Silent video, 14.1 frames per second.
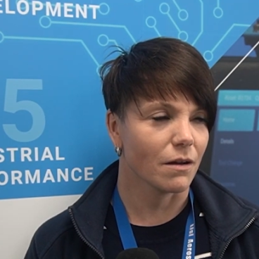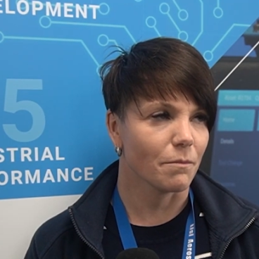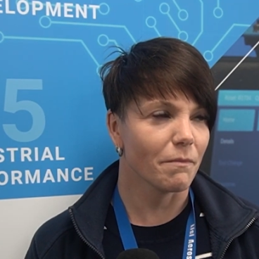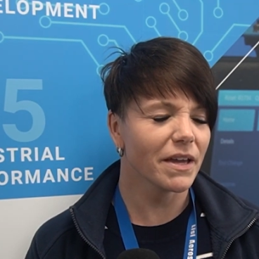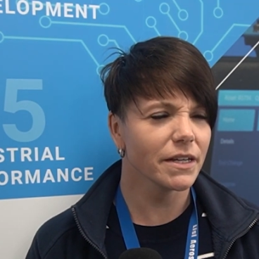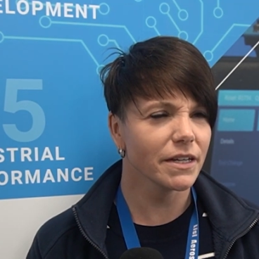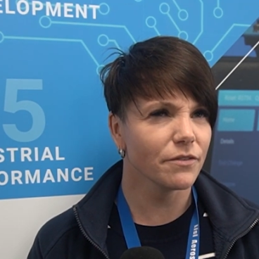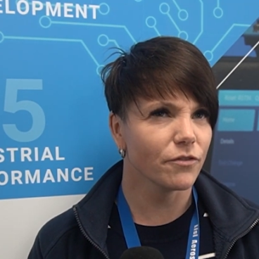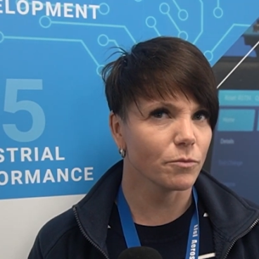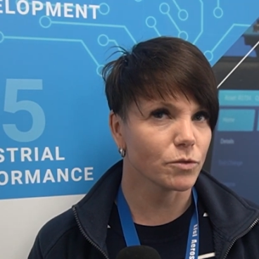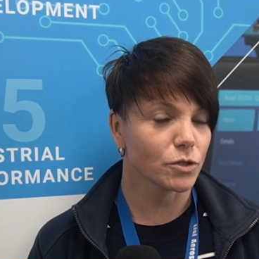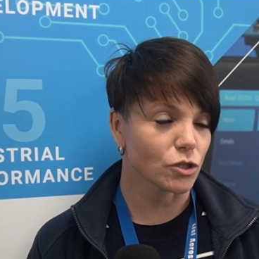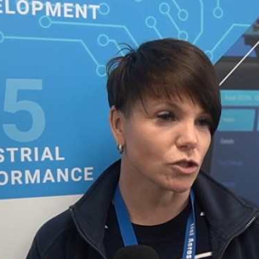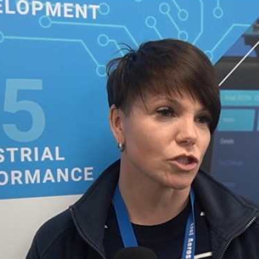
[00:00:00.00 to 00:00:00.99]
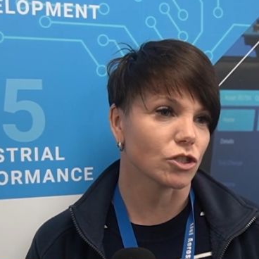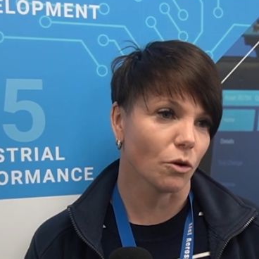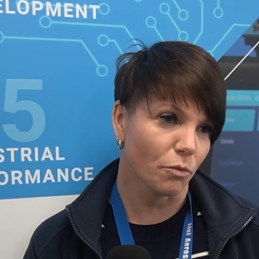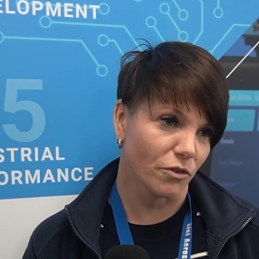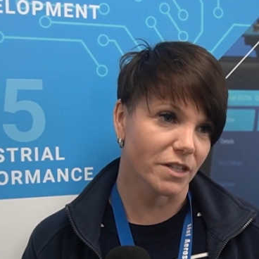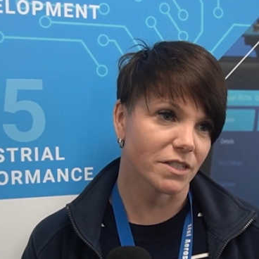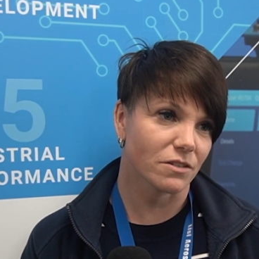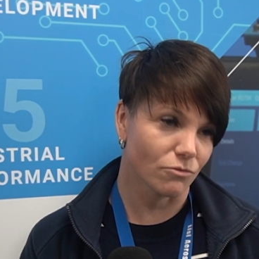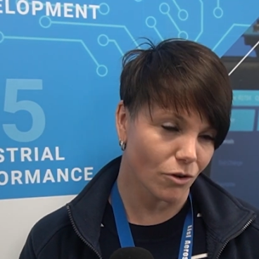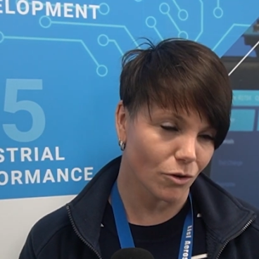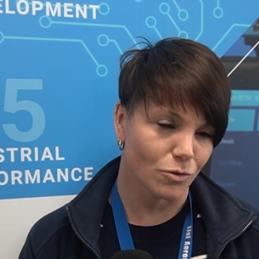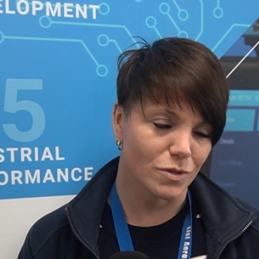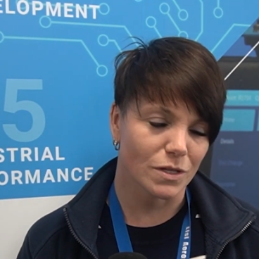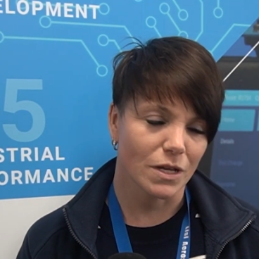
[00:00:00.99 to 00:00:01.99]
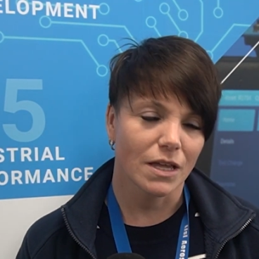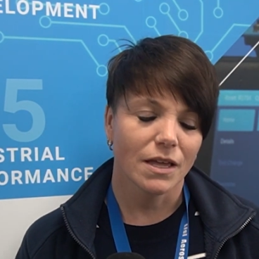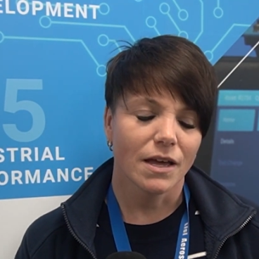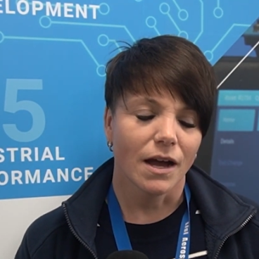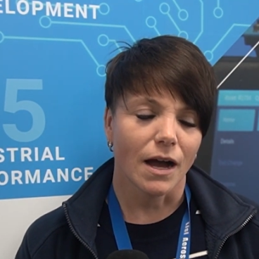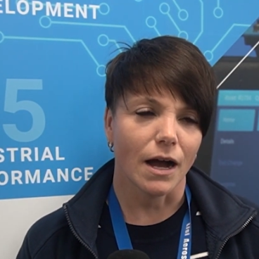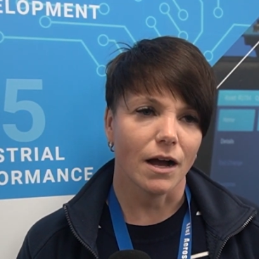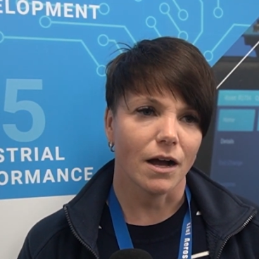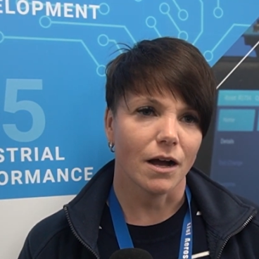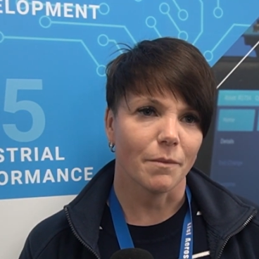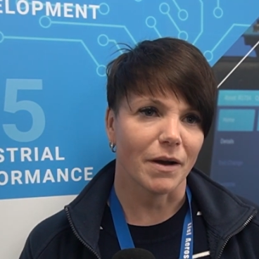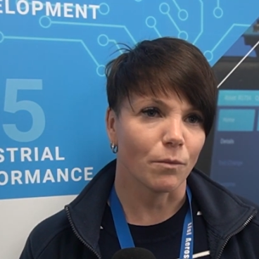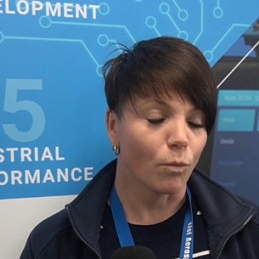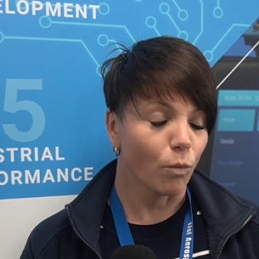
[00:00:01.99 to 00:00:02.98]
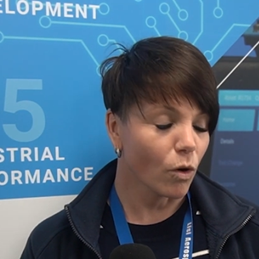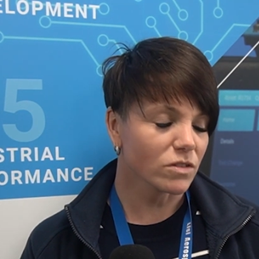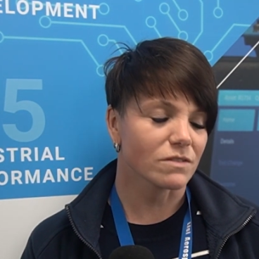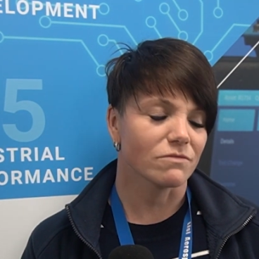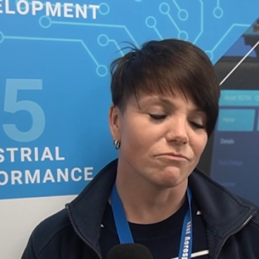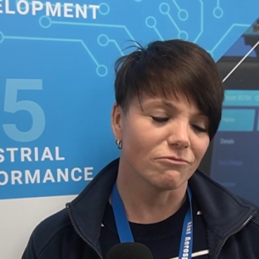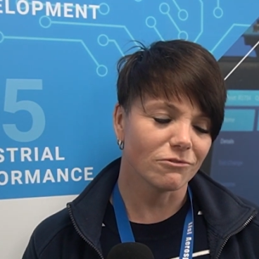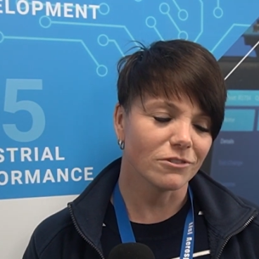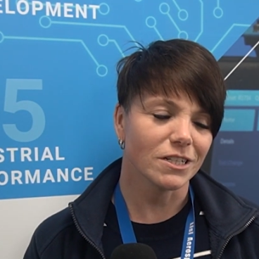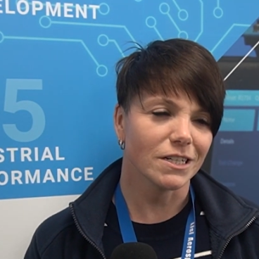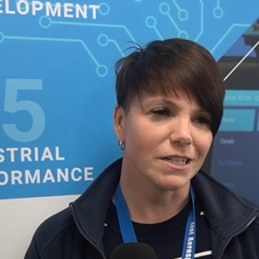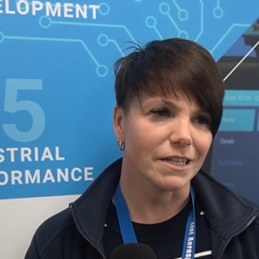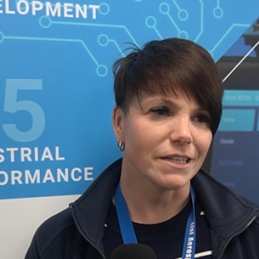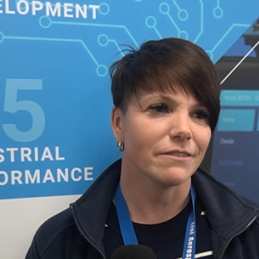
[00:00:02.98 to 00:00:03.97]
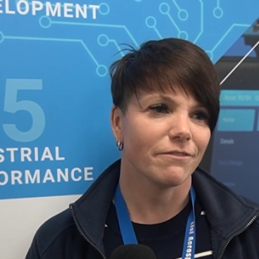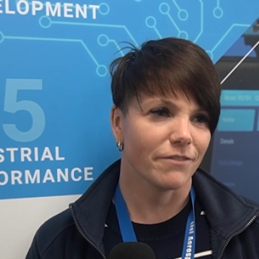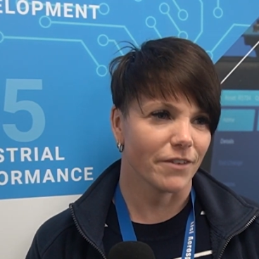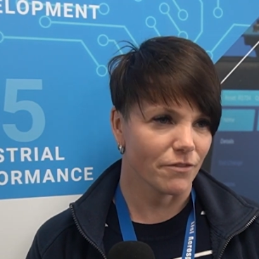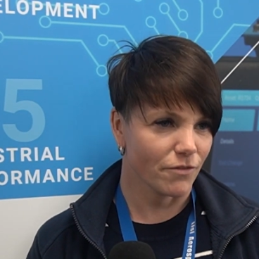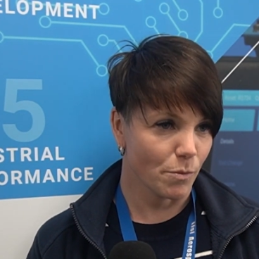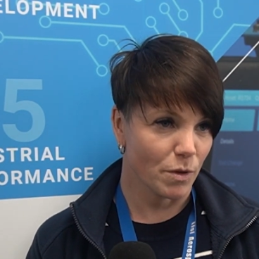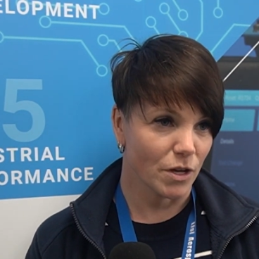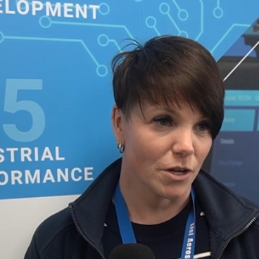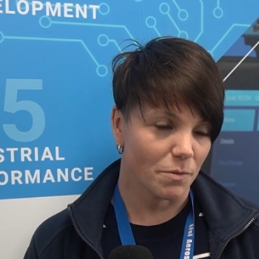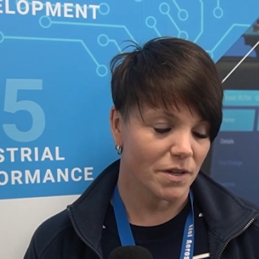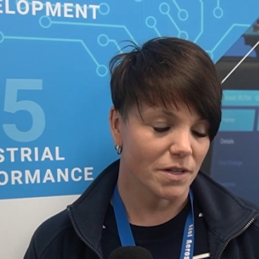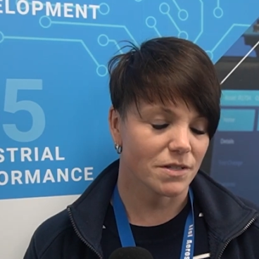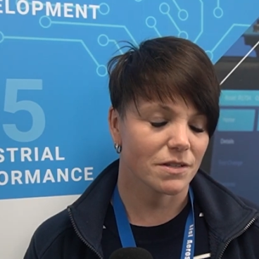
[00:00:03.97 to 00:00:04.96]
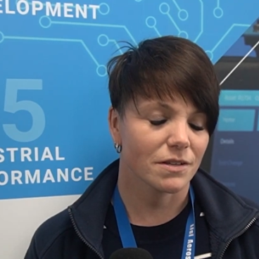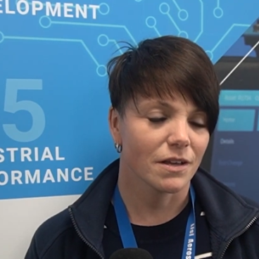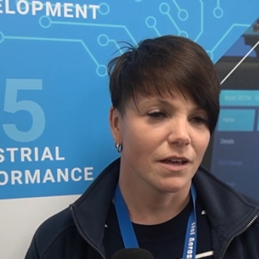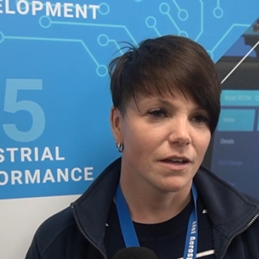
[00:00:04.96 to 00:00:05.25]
mainly for production operator roles and wasn't really fit for purpose.